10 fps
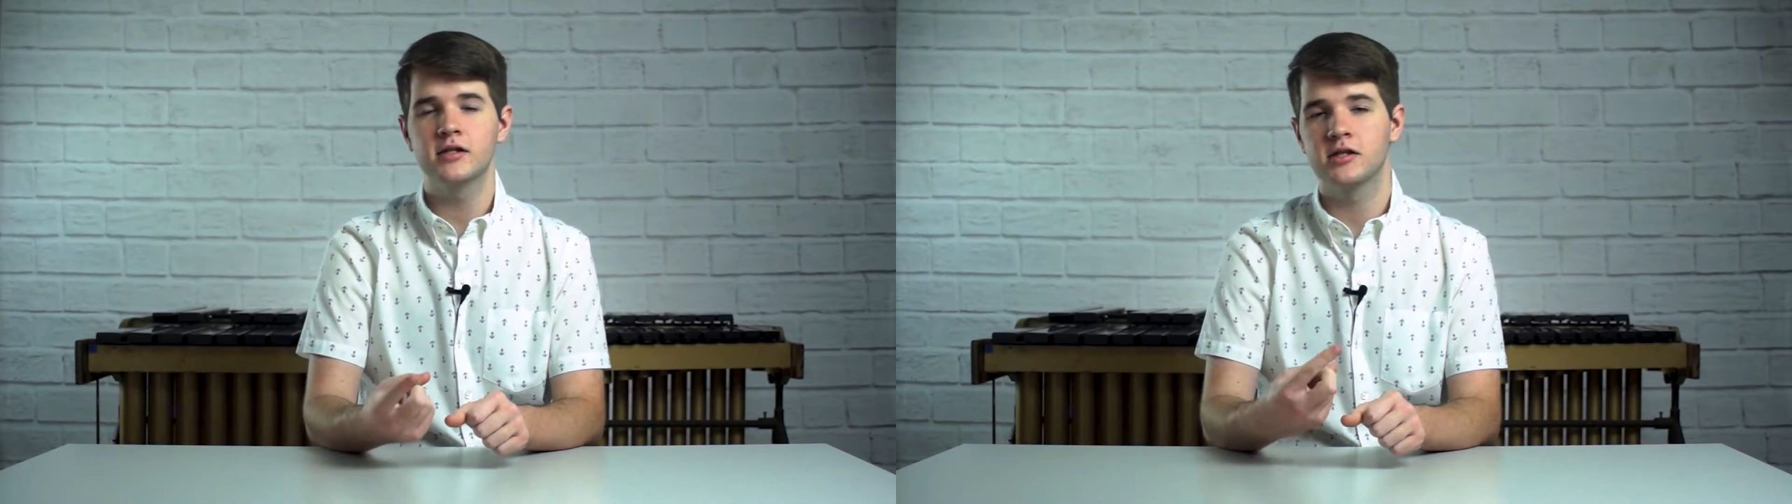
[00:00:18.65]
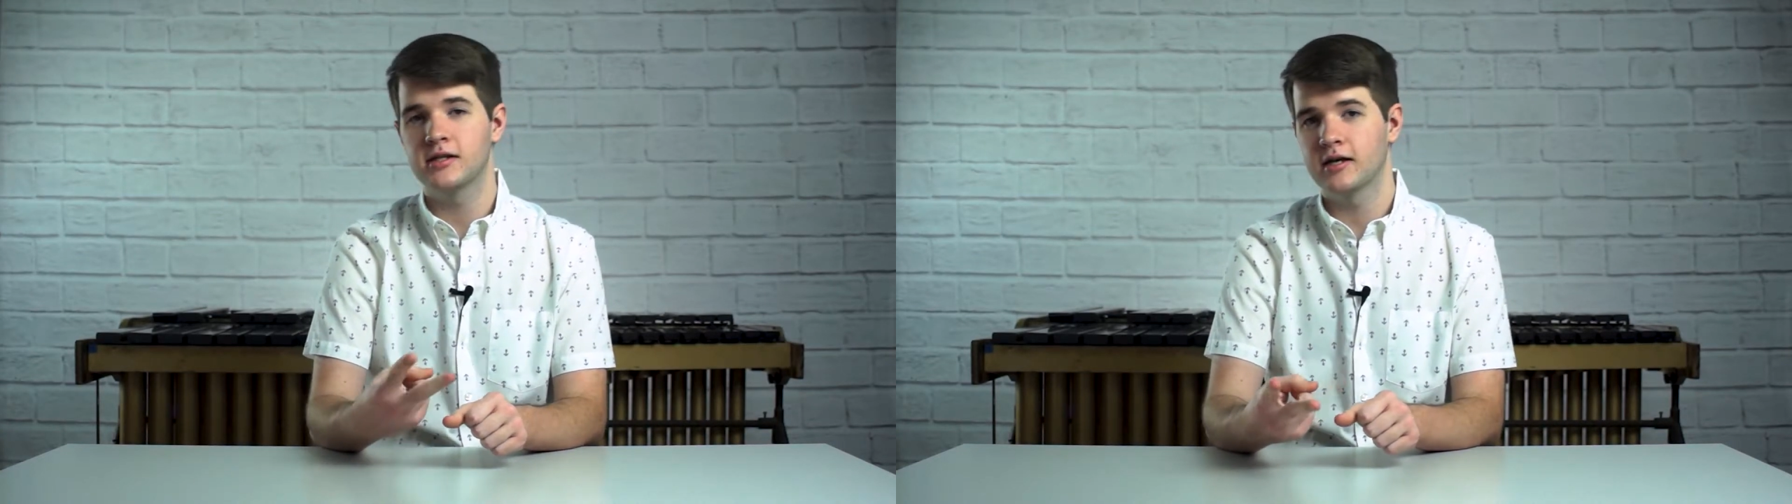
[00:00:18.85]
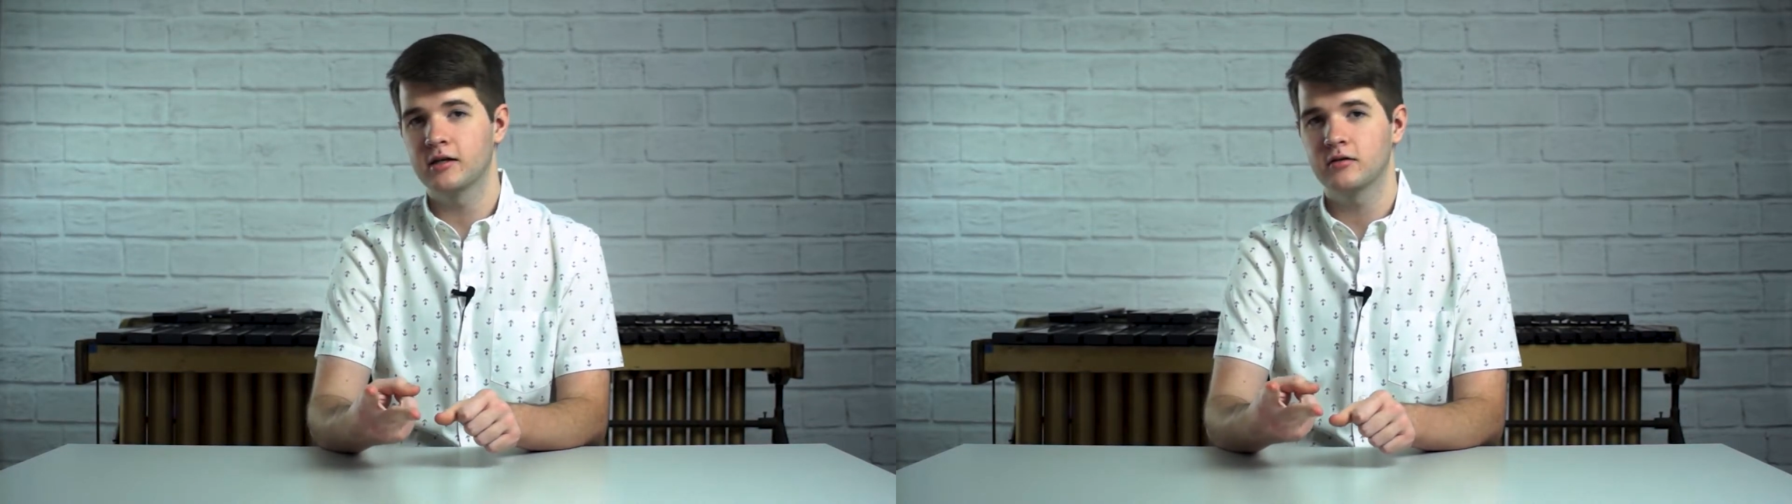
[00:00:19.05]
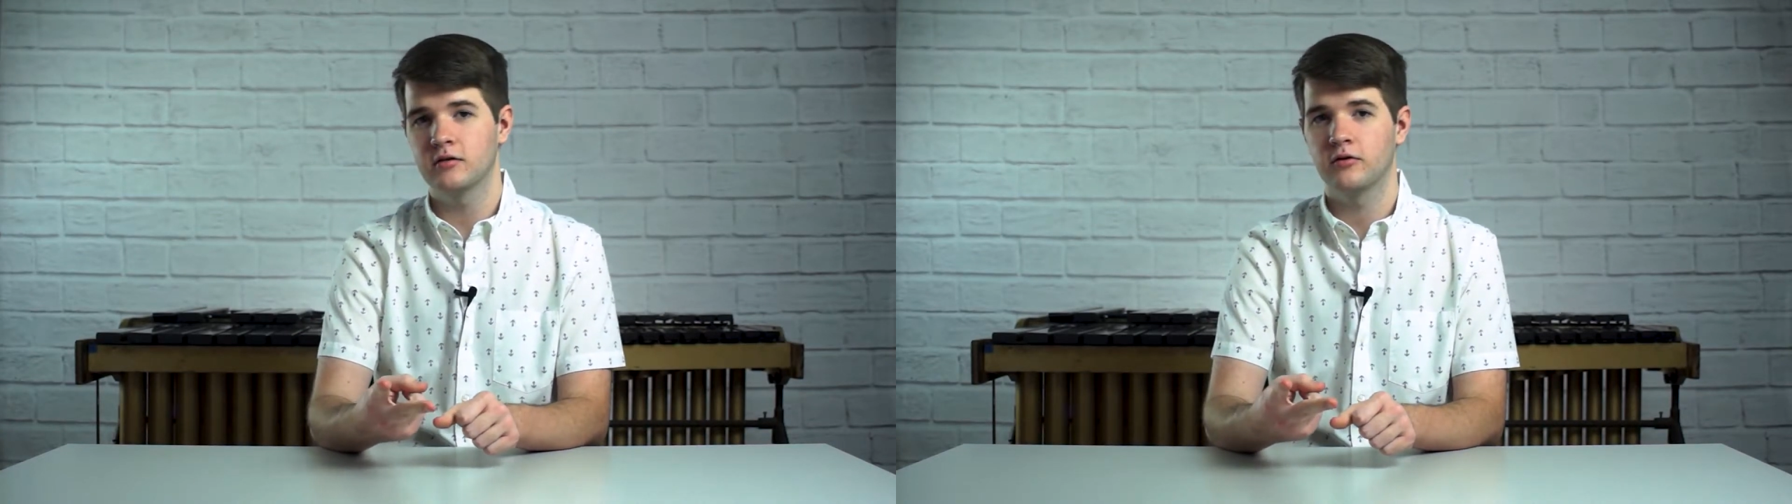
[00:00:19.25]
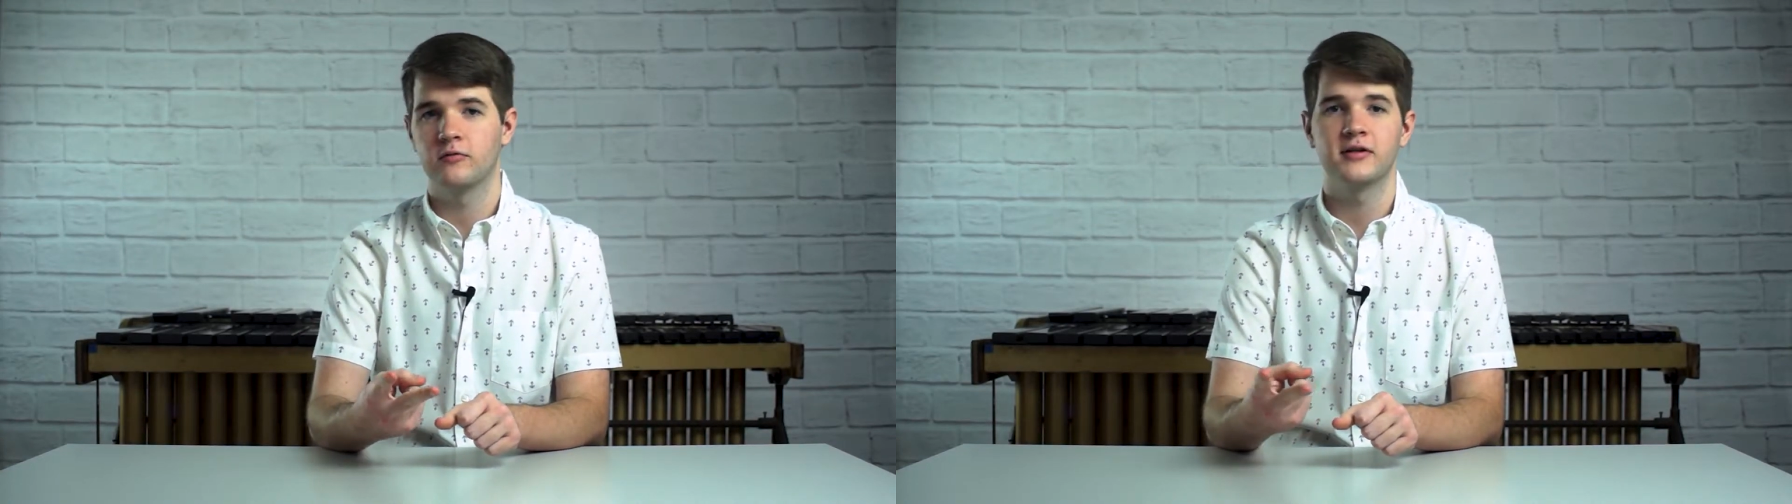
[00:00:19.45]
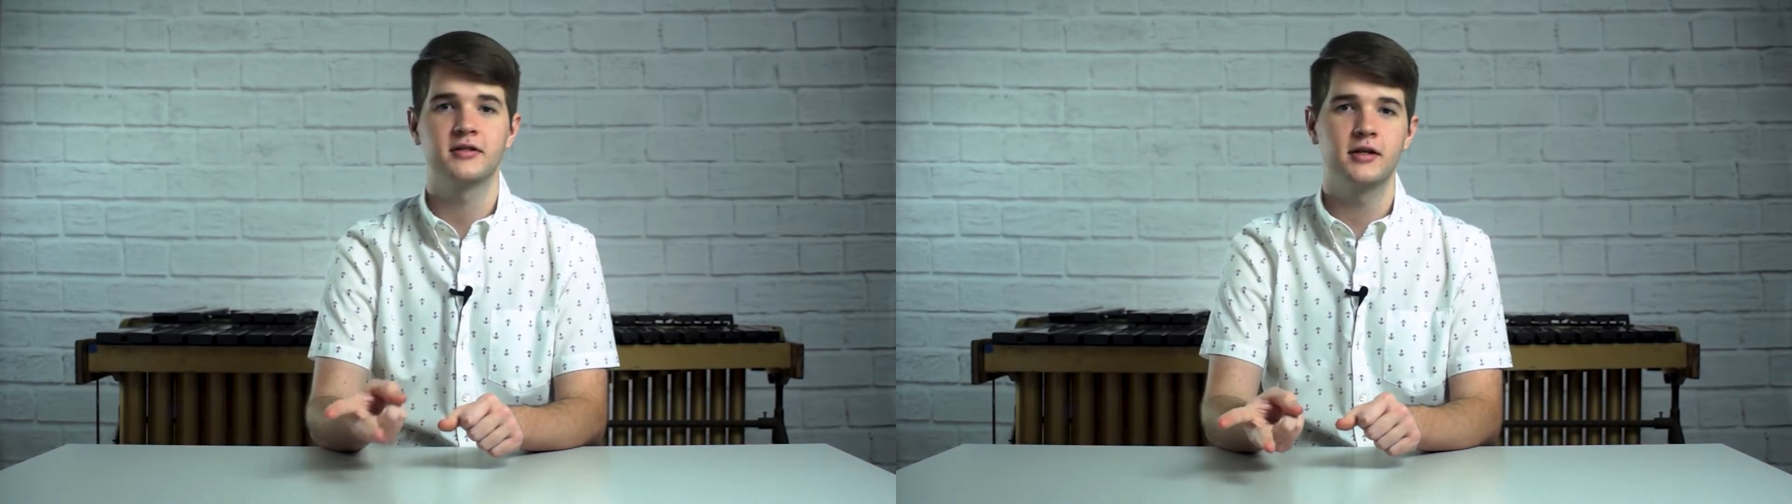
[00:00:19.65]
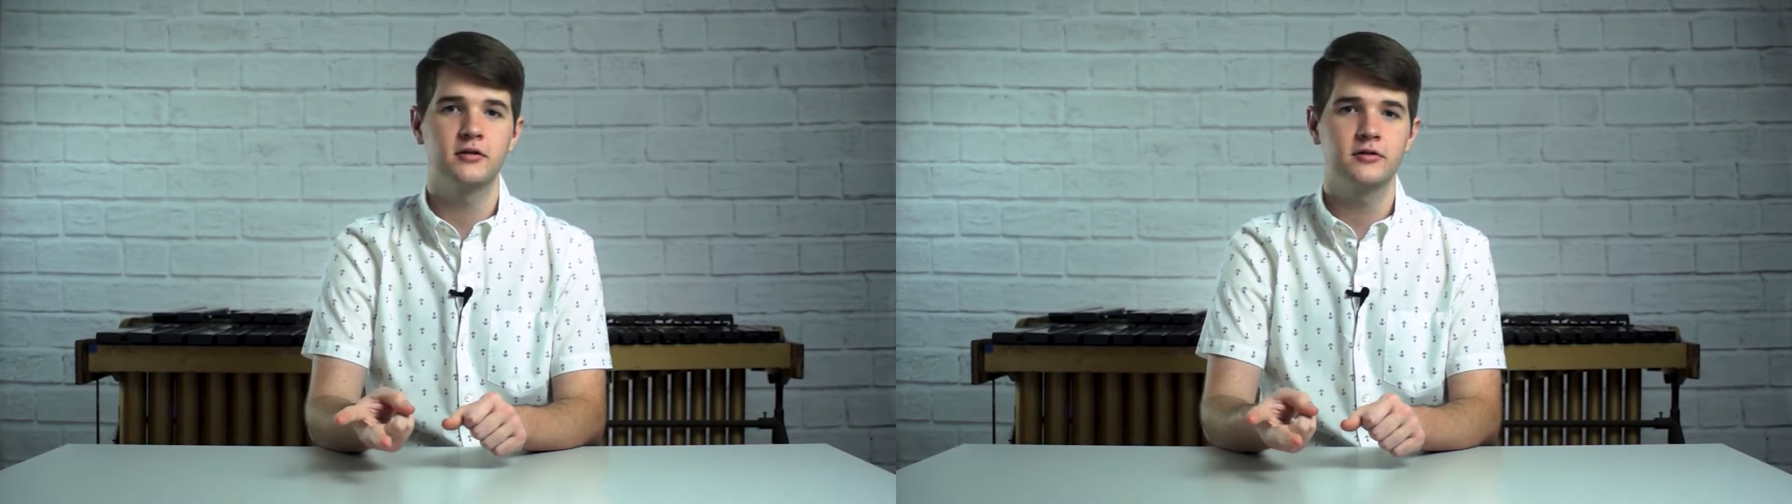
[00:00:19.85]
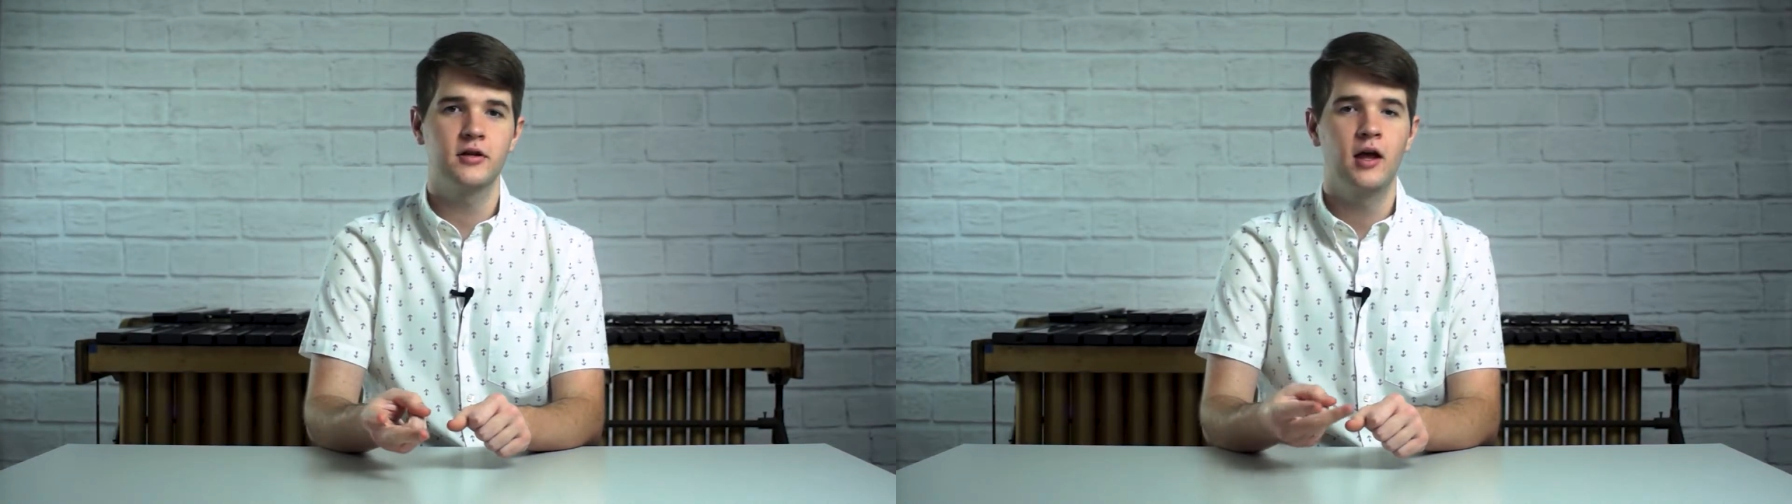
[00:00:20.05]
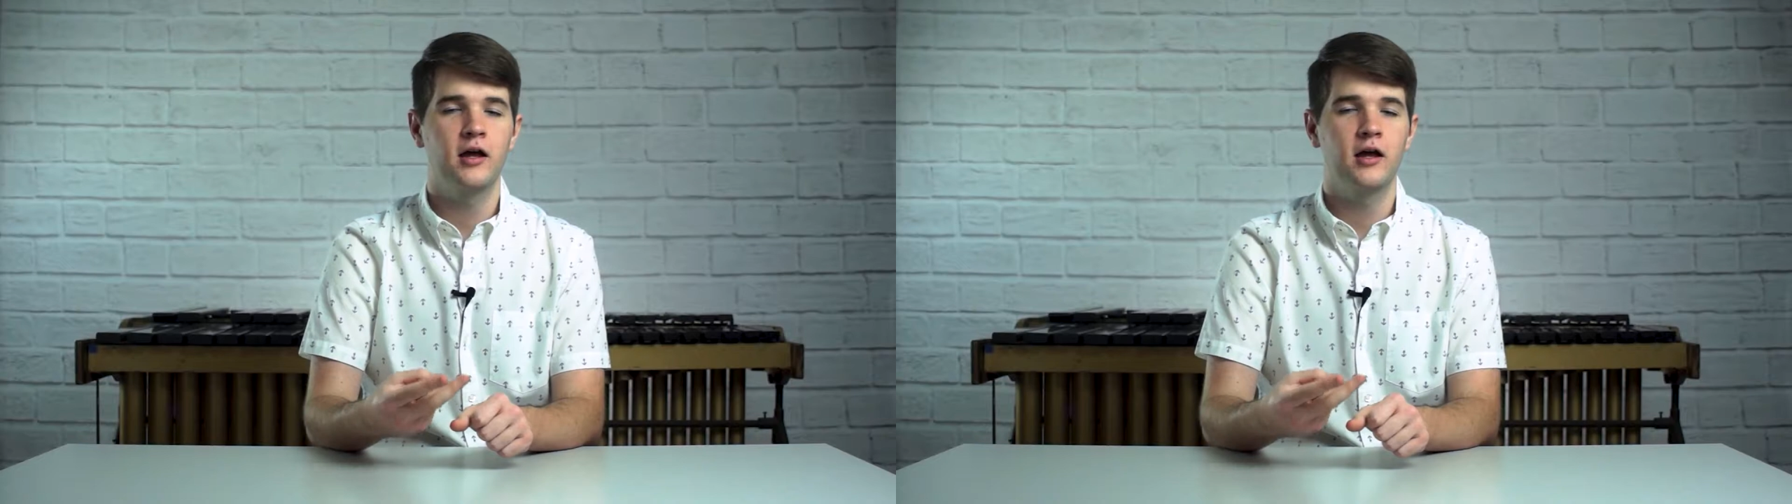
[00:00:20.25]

the second are the resonators,